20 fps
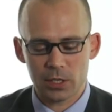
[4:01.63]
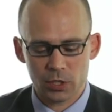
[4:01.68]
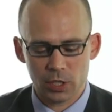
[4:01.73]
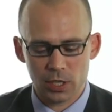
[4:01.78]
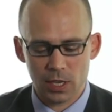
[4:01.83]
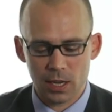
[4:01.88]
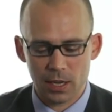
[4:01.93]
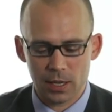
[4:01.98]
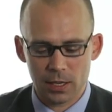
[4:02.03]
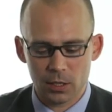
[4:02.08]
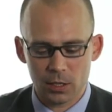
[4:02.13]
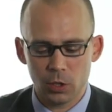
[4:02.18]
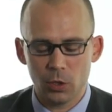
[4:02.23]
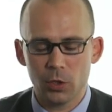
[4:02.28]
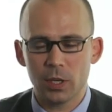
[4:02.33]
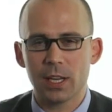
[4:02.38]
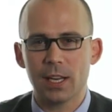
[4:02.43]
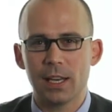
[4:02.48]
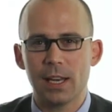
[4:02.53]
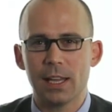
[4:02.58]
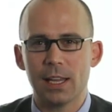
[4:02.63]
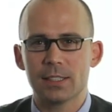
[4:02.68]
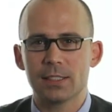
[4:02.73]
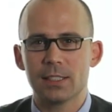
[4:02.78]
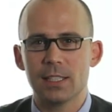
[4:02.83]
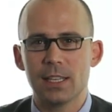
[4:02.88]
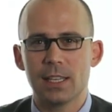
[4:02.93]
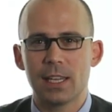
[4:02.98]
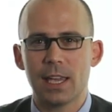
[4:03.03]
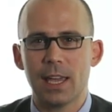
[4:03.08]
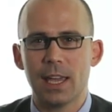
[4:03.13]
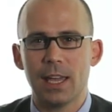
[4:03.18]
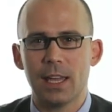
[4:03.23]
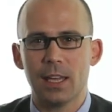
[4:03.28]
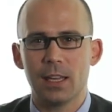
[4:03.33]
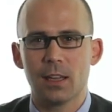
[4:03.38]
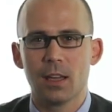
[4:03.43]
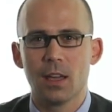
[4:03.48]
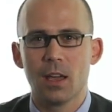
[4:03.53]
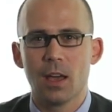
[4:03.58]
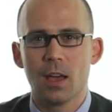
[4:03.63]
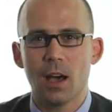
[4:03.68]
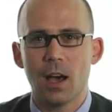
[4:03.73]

actually including an SDK.